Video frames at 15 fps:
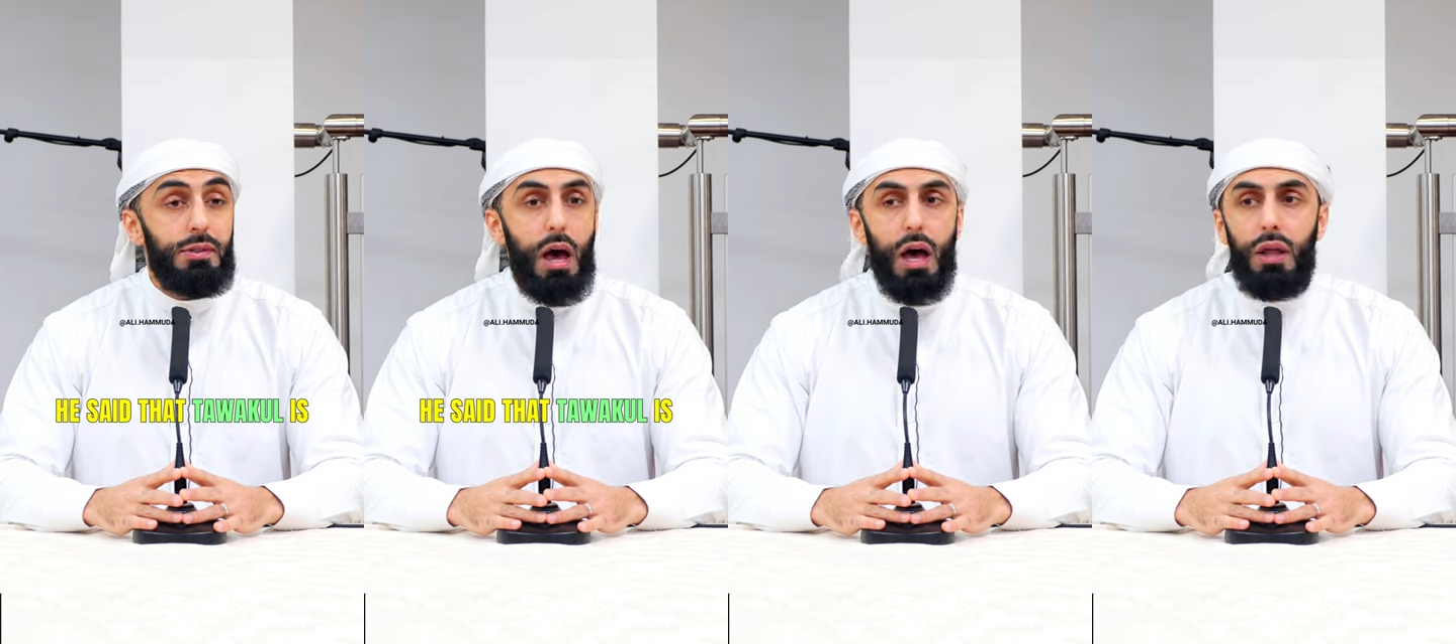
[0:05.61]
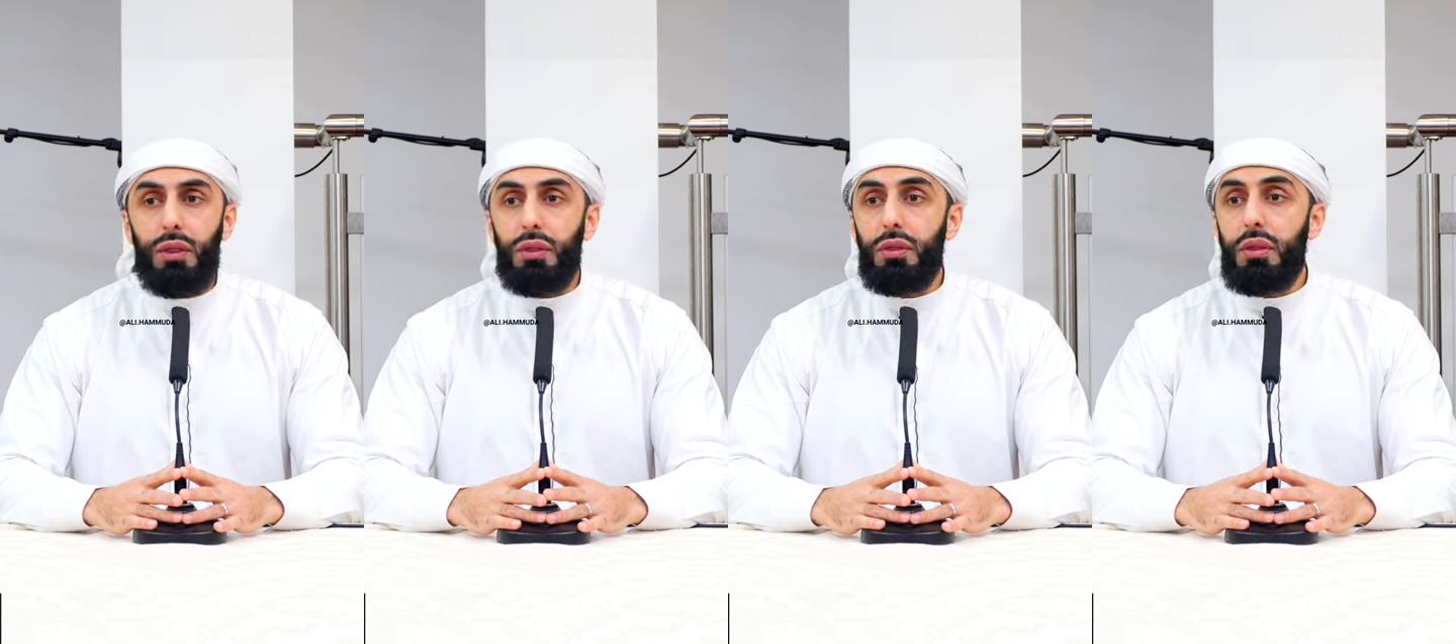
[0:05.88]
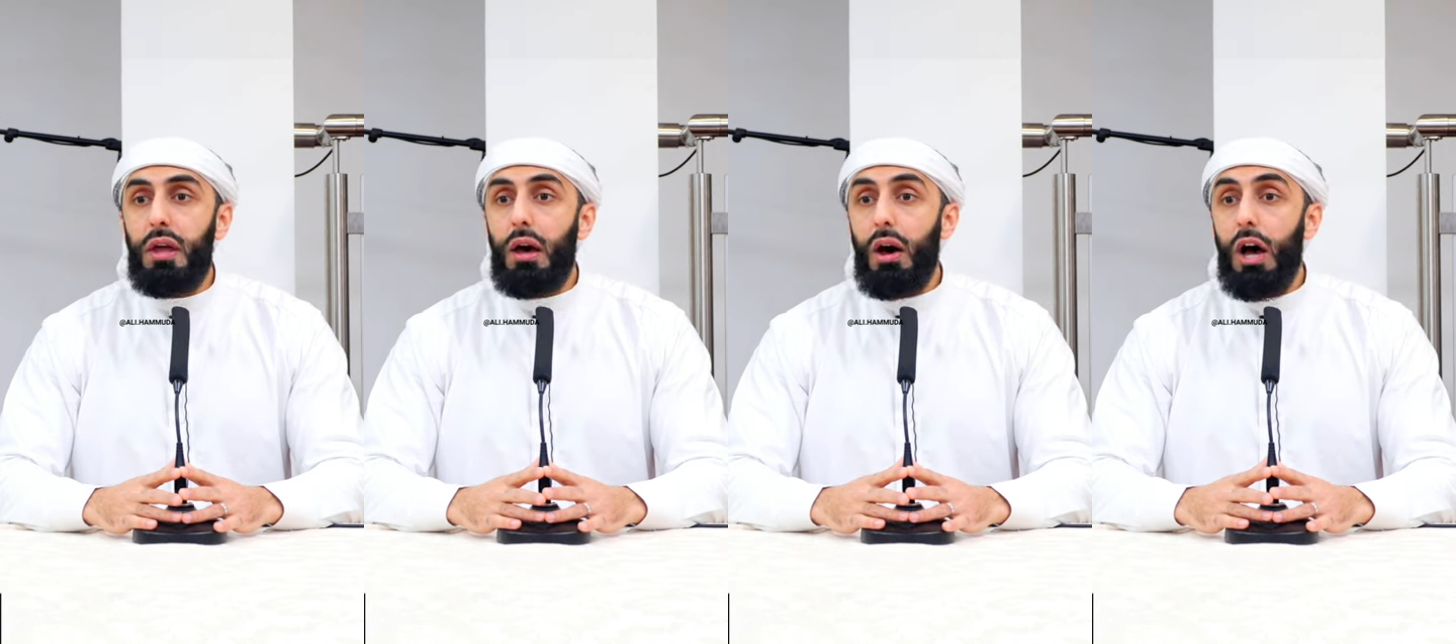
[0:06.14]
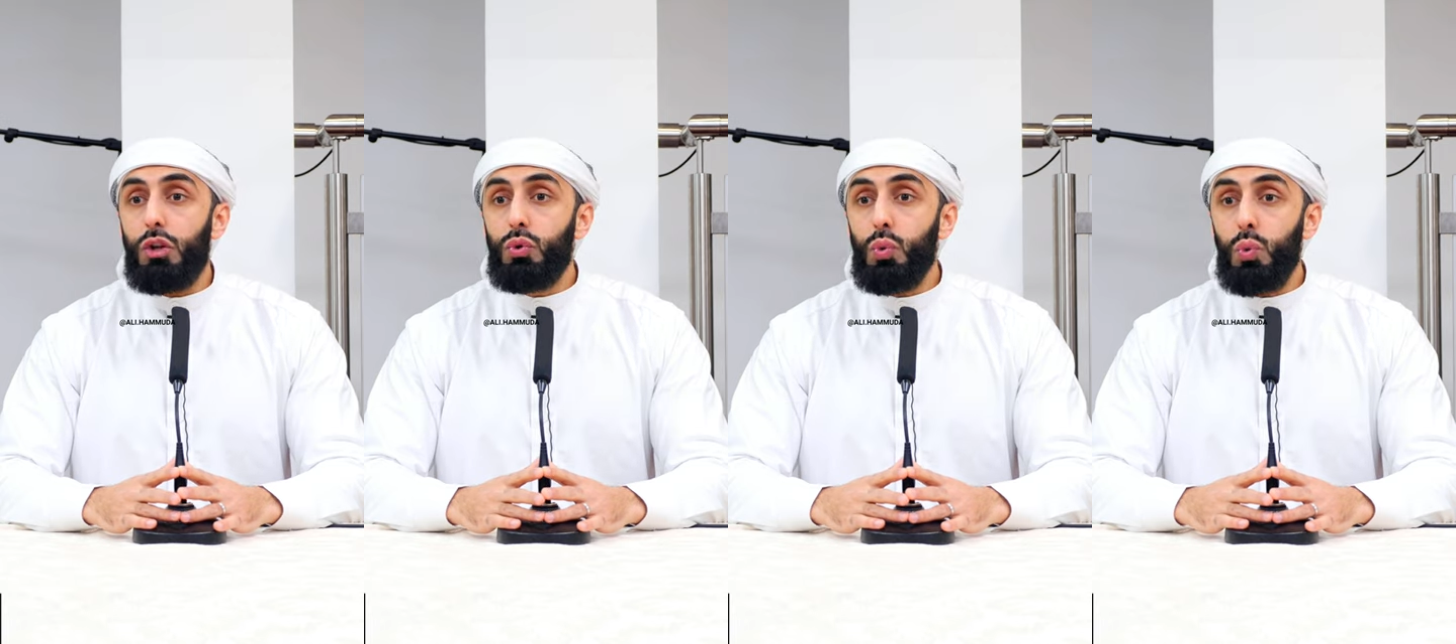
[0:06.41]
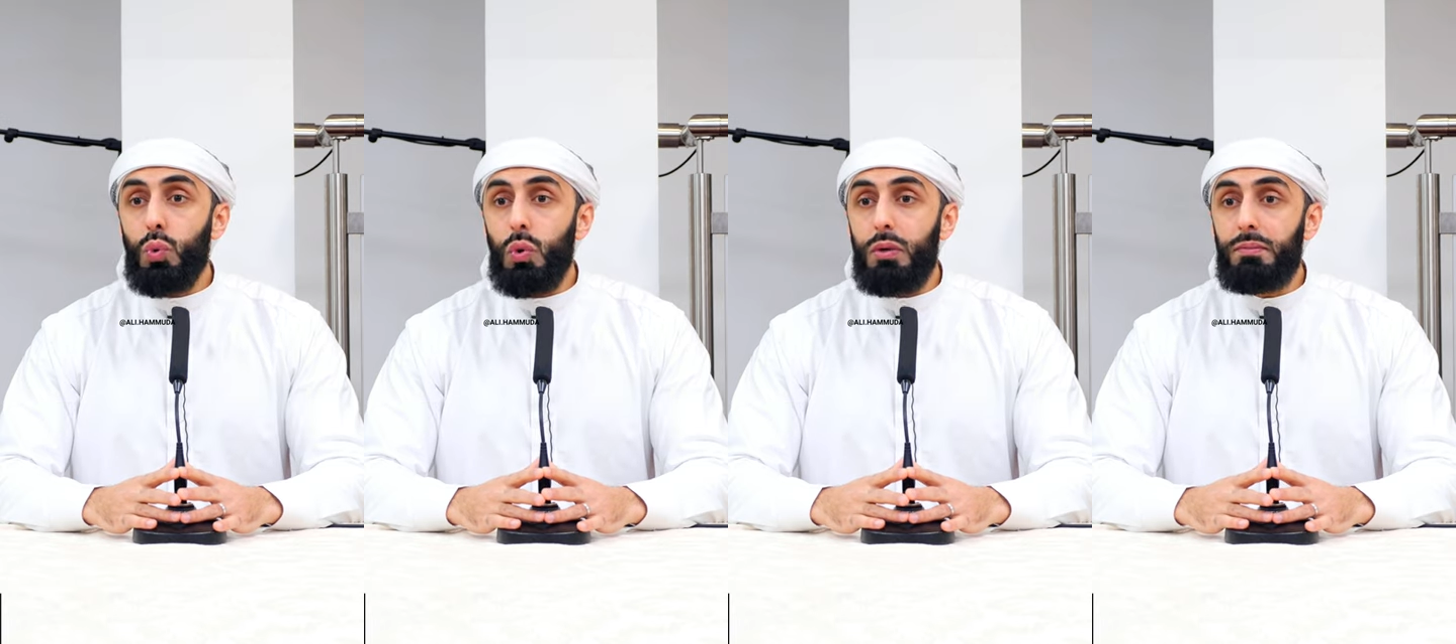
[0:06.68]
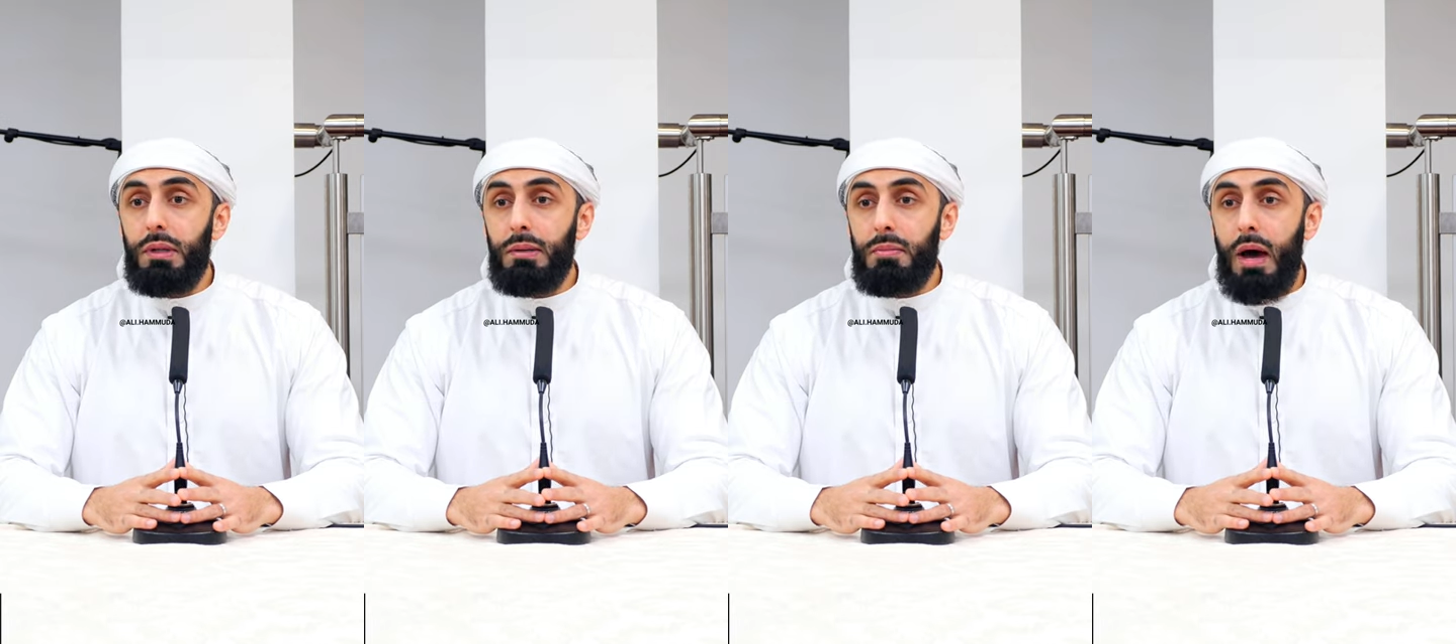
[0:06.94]
al-thiqatu
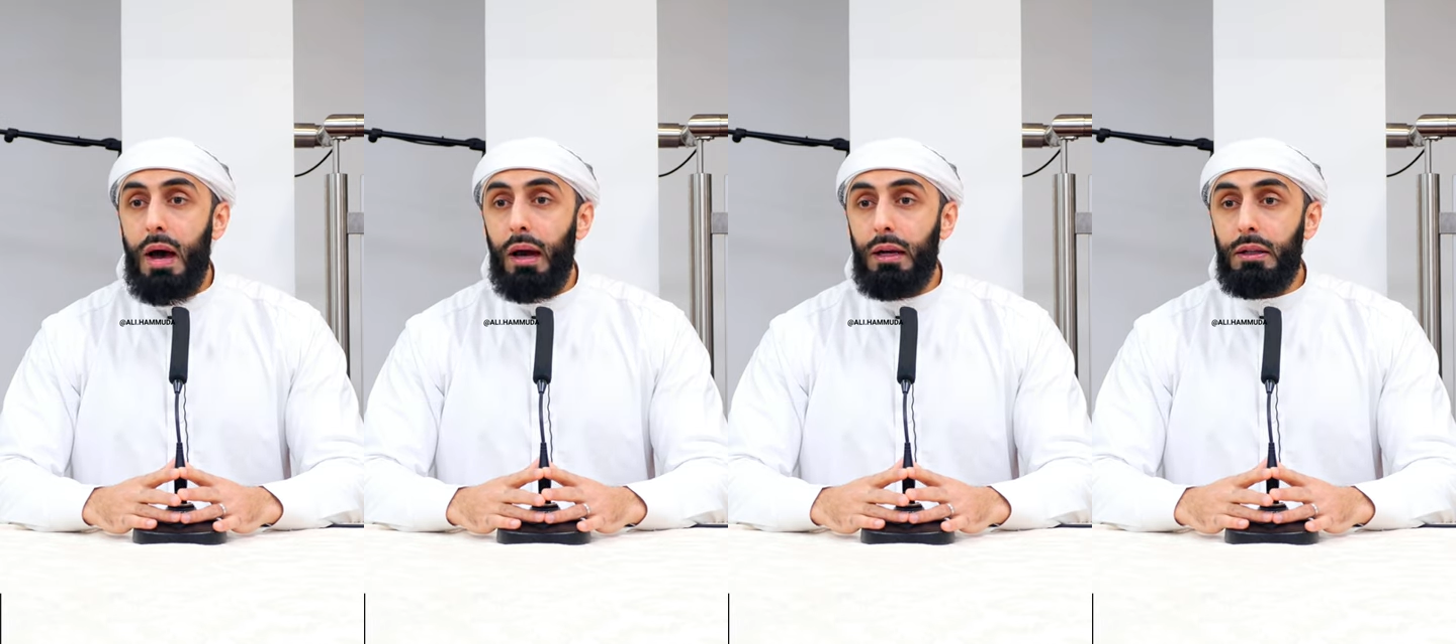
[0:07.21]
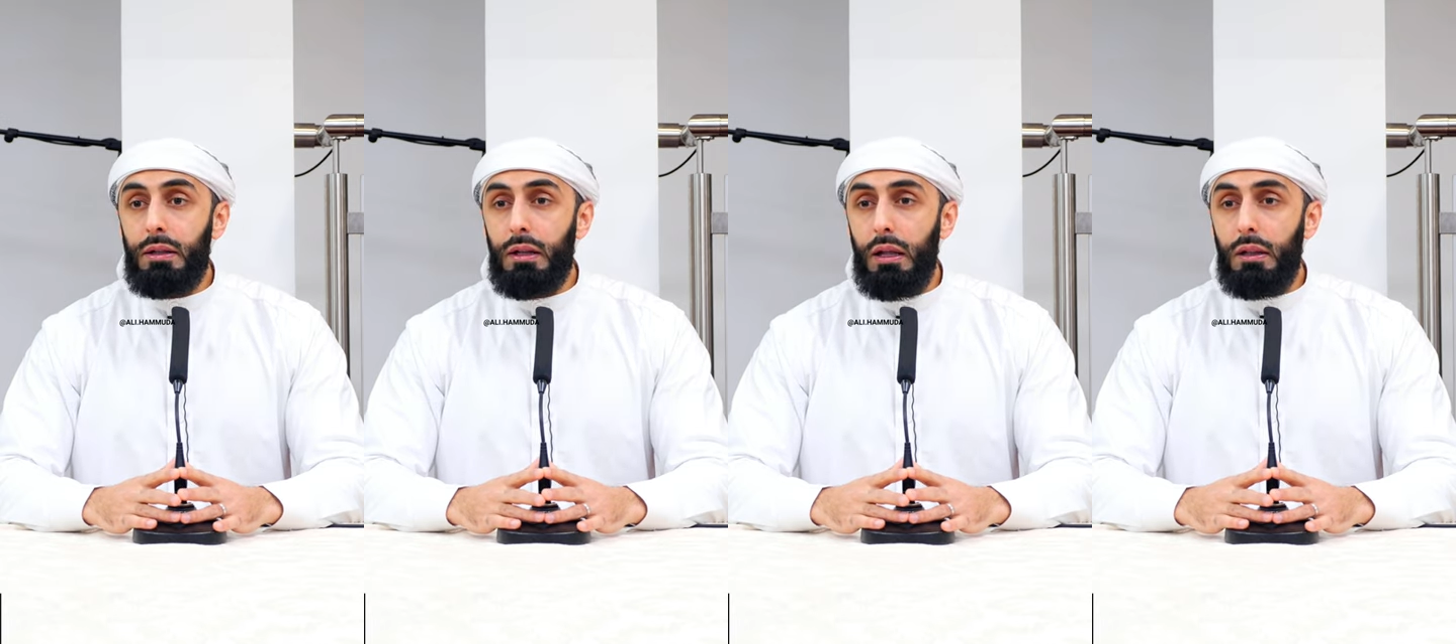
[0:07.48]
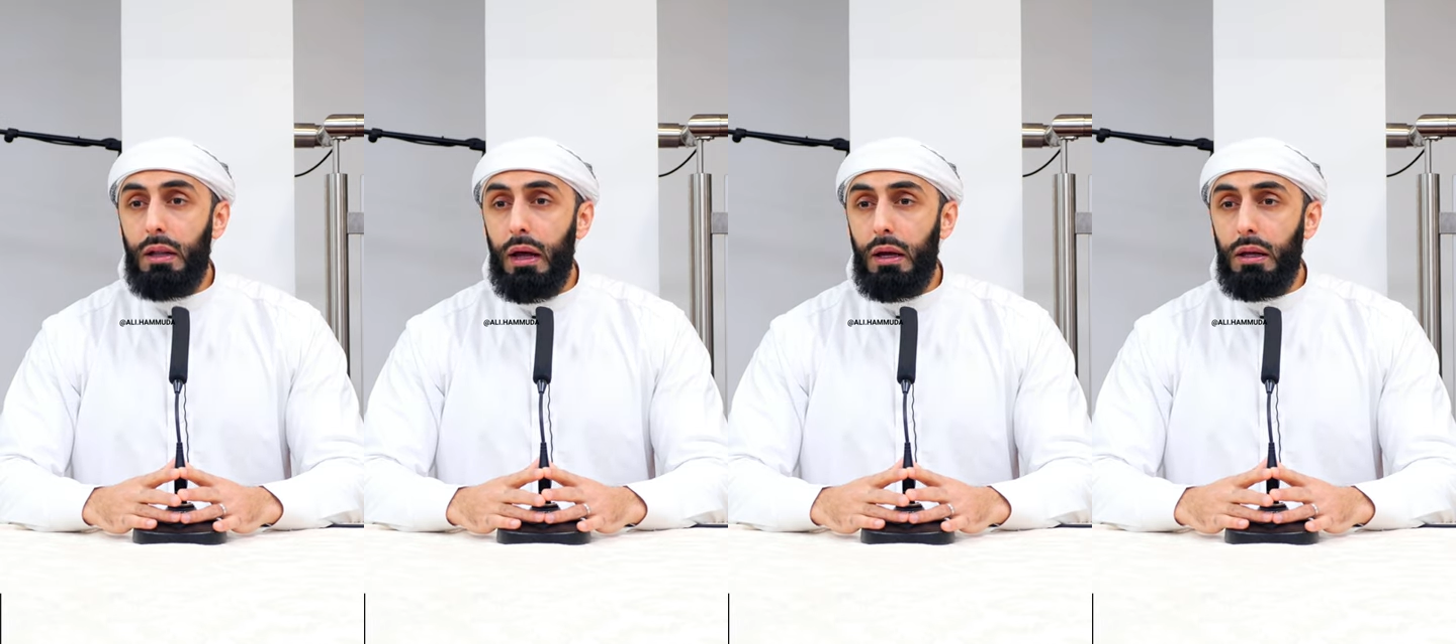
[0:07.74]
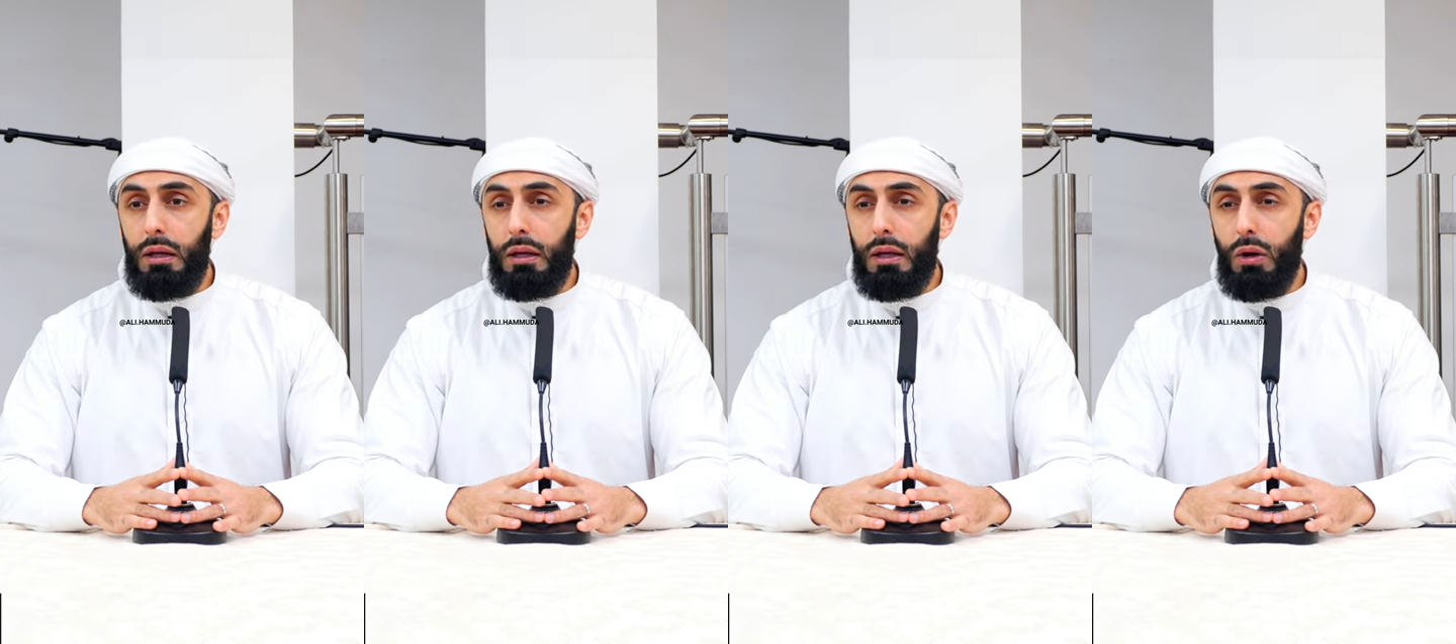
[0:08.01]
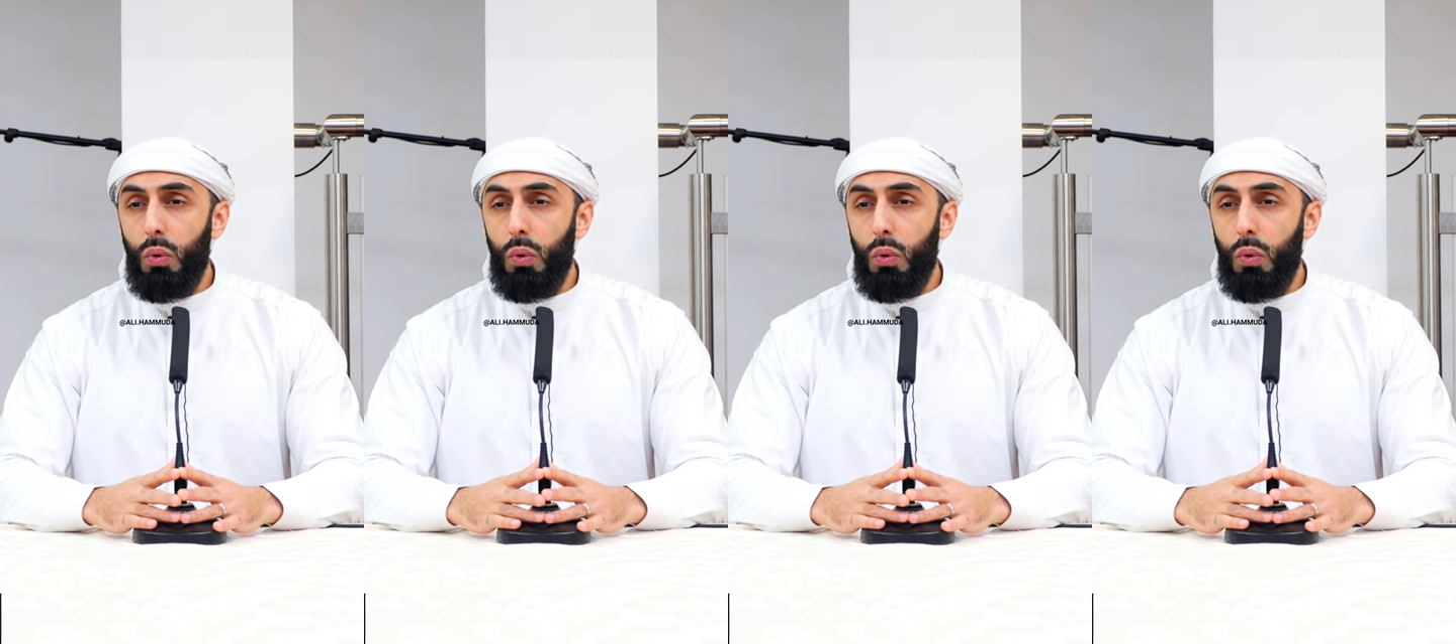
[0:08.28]
bima 'inda Allahi